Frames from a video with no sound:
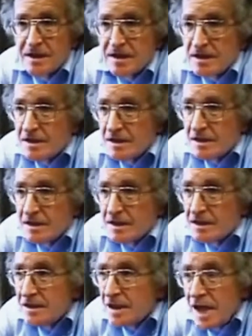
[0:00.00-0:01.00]

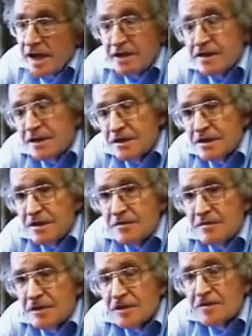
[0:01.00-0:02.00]
The hack
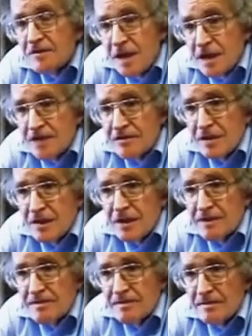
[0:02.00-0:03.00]
system was
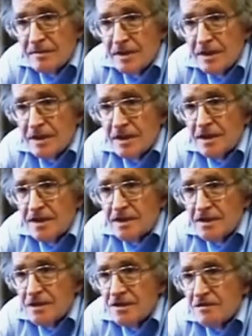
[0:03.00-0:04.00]
modified
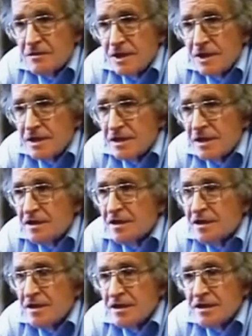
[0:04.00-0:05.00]
in such a way that
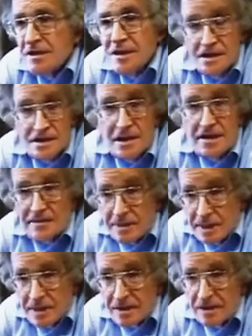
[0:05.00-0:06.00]
things
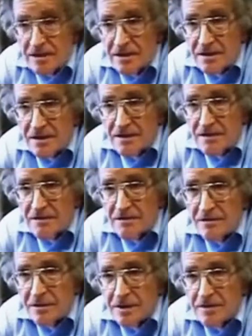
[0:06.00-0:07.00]
like beer
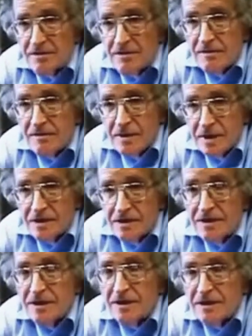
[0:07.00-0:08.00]
were
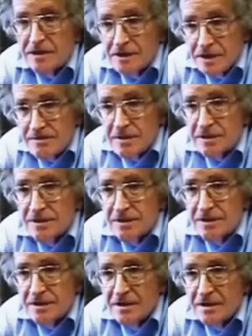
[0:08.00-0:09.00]
much
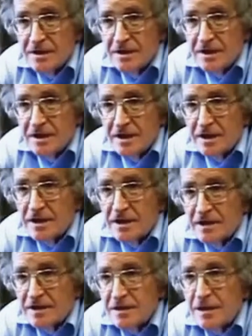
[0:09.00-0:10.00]
cheaper than
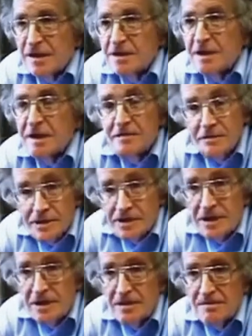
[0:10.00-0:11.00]
things like, say,
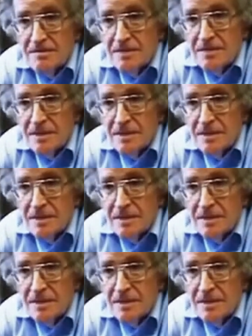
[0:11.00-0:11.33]
whiskey.